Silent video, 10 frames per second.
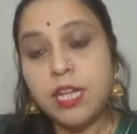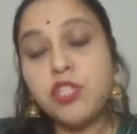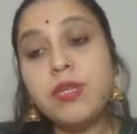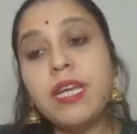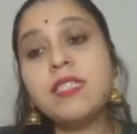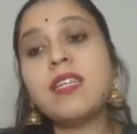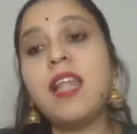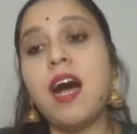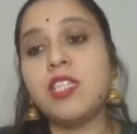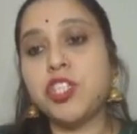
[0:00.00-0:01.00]
Today's
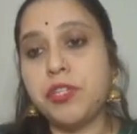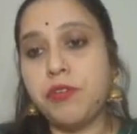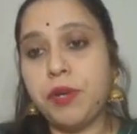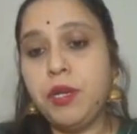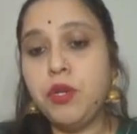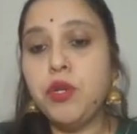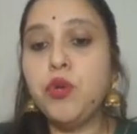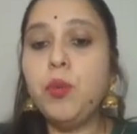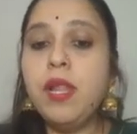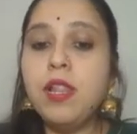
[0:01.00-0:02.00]
class children,
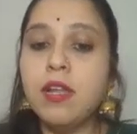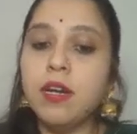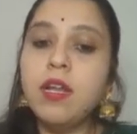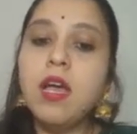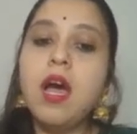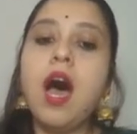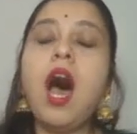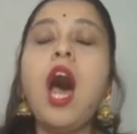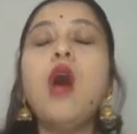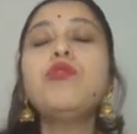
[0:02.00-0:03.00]
you will learn
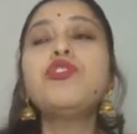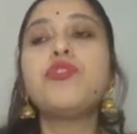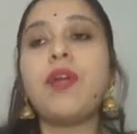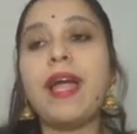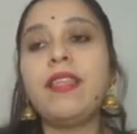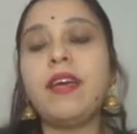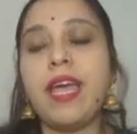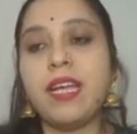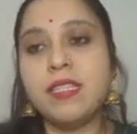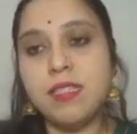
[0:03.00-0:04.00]
how to write the
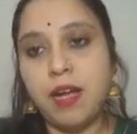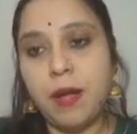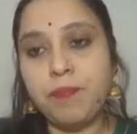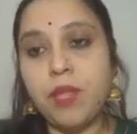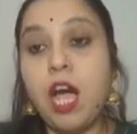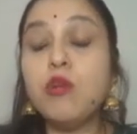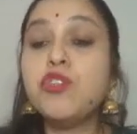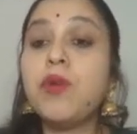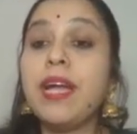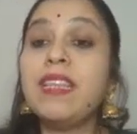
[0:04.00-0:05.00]
exam, how
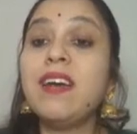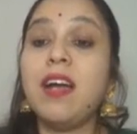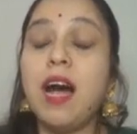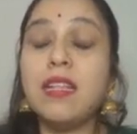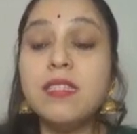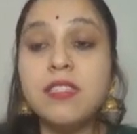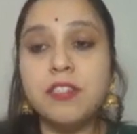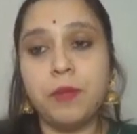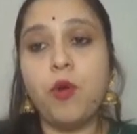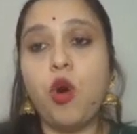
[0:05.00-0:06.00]
to write the
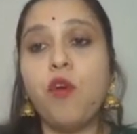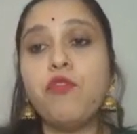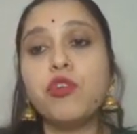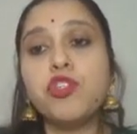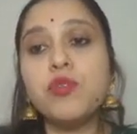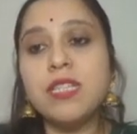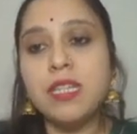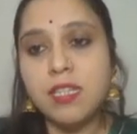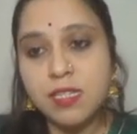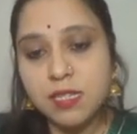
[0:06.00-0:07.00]
answer of
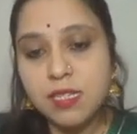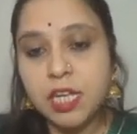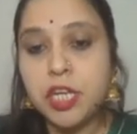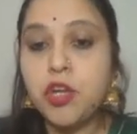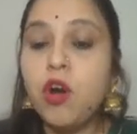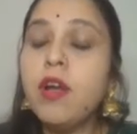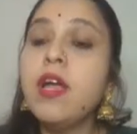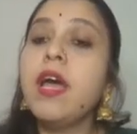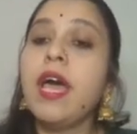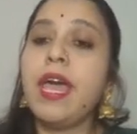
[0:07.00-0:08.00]
photosynthesis in your
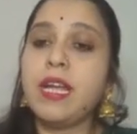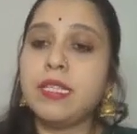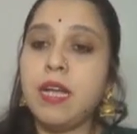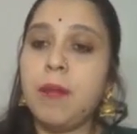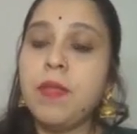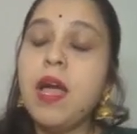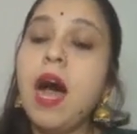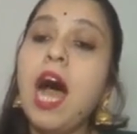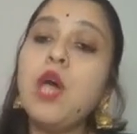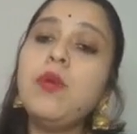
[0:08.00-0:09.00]
exam.
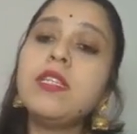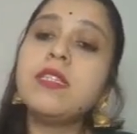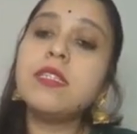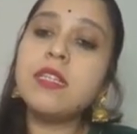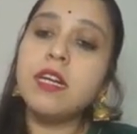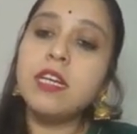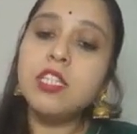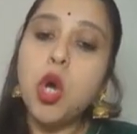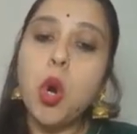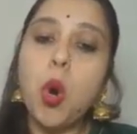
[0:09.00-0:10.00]
I will
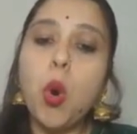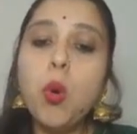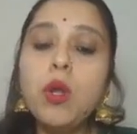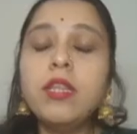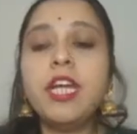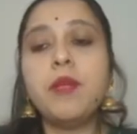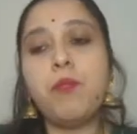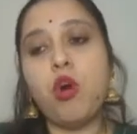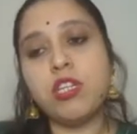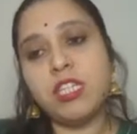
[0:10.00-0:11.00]
discuss all the
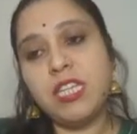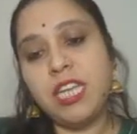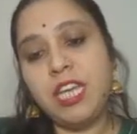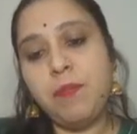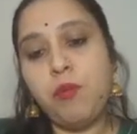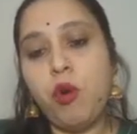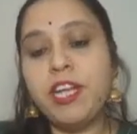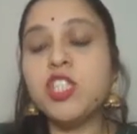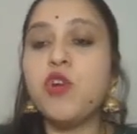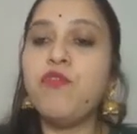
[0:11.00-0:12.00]
important key
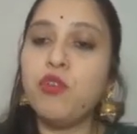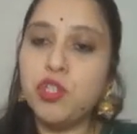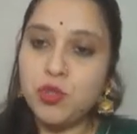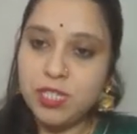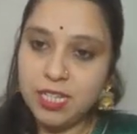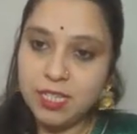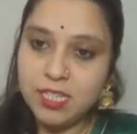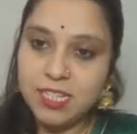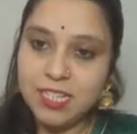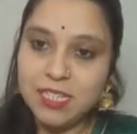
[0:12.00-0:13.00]
points of
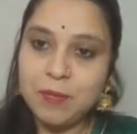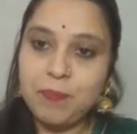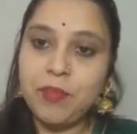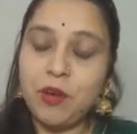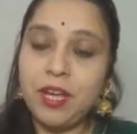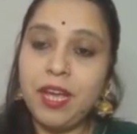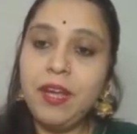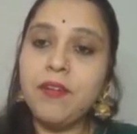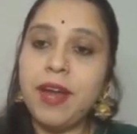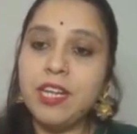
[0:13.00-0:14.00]
photosynthesis.
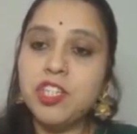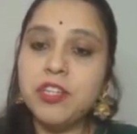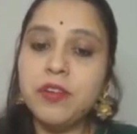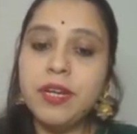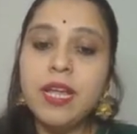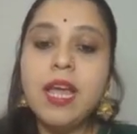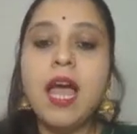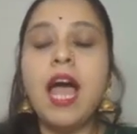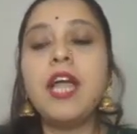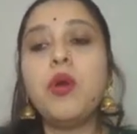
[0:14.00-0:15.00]
Okay, right children?
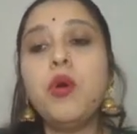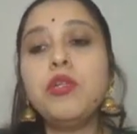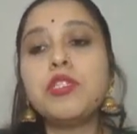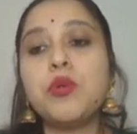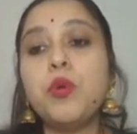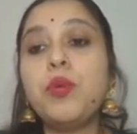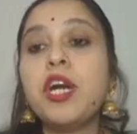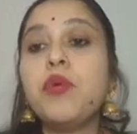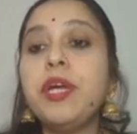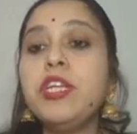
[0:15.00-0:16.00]
And also we
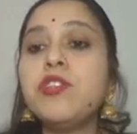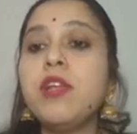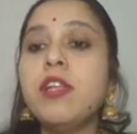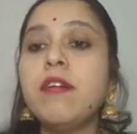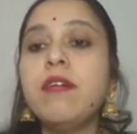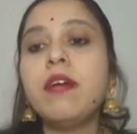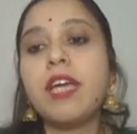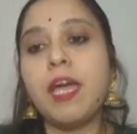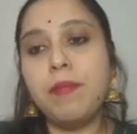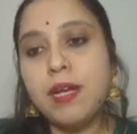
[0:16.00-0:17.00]
are going to learn a
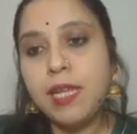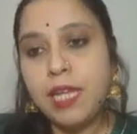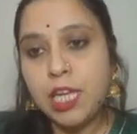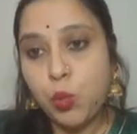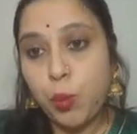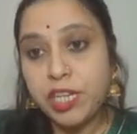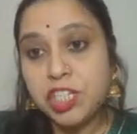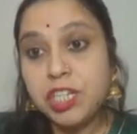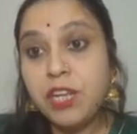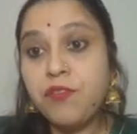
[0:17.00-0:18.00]
chemical
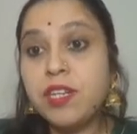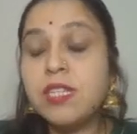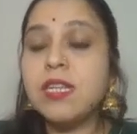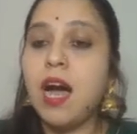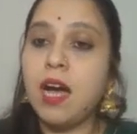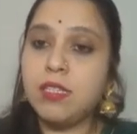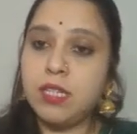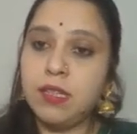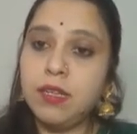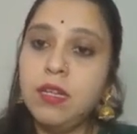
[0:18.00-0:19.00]
equation if it is
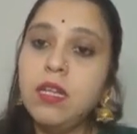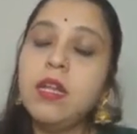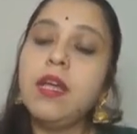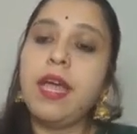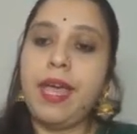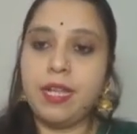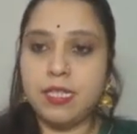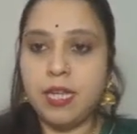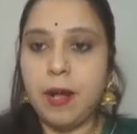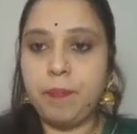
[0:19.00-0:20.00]
asked in the
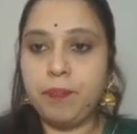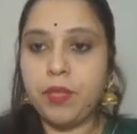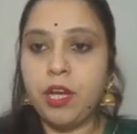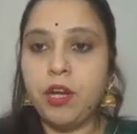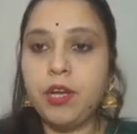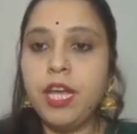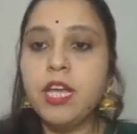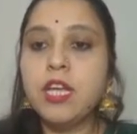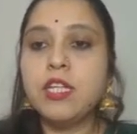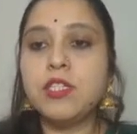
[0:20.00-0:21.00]
exam.
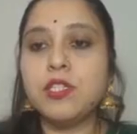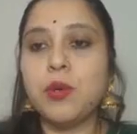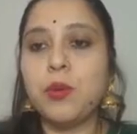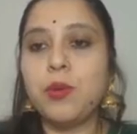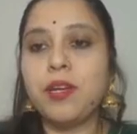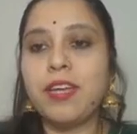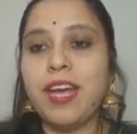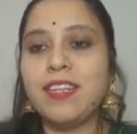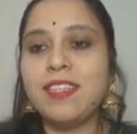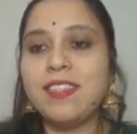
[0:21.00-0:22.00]
Okay, so
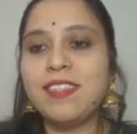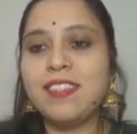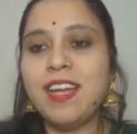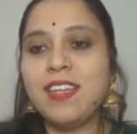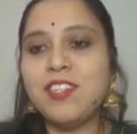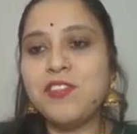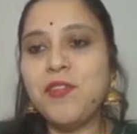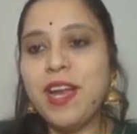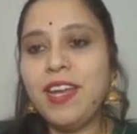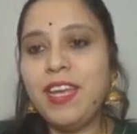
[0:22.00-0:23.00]
get set,
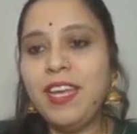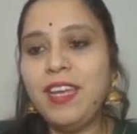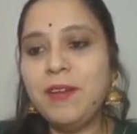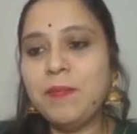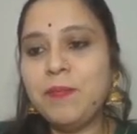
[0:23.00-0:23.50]
ready.